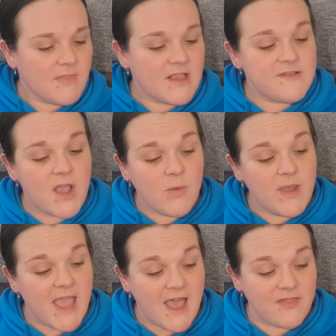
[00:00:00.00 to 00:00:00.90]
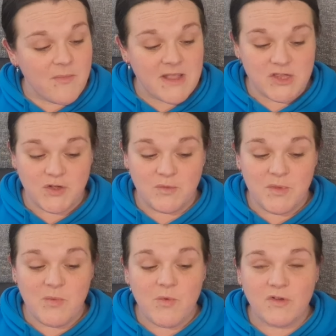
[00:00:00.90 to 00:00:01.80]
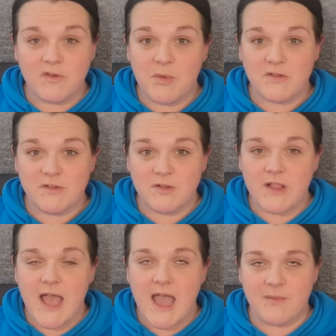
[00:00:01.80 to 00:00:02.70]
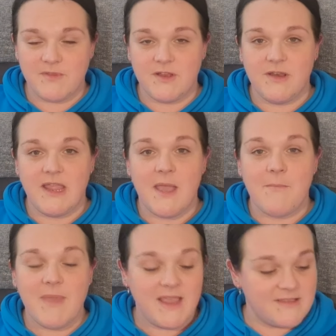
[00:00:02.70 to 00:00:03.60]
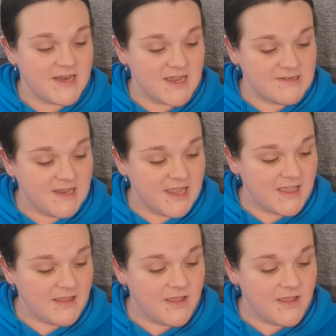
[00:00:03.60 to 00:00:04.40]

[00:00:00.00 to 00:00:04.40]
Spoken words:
So we had the magical moon water bottle, absolutely amazing idea.